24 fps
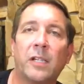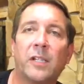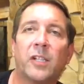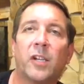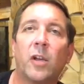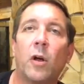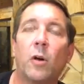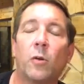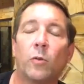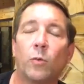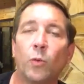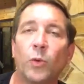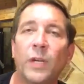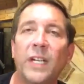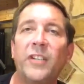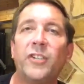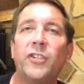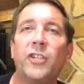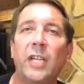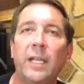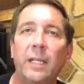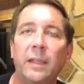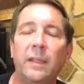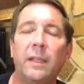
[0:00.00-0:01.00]
It's called
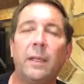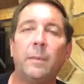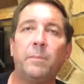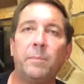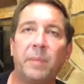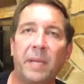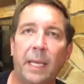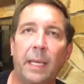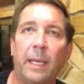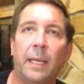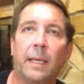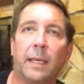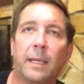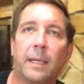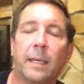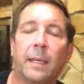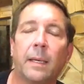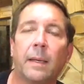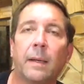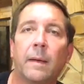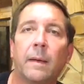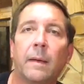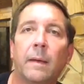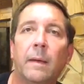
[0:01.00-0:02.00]
Reaching the
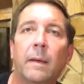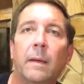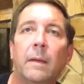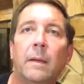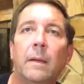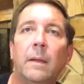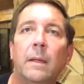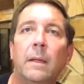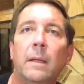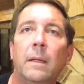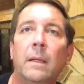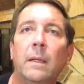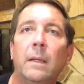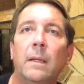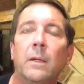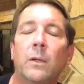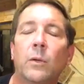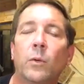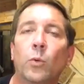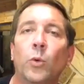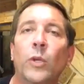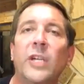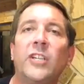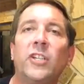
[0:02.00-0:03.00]
Peak.
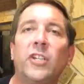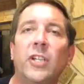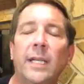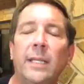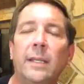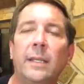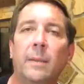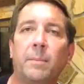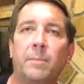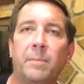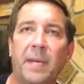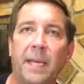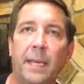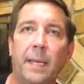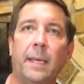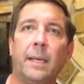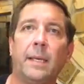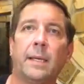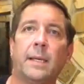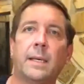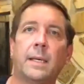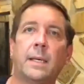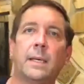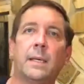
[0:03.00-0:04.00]
Reaching the
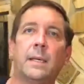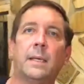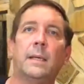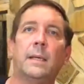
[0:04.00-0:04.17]
Peak.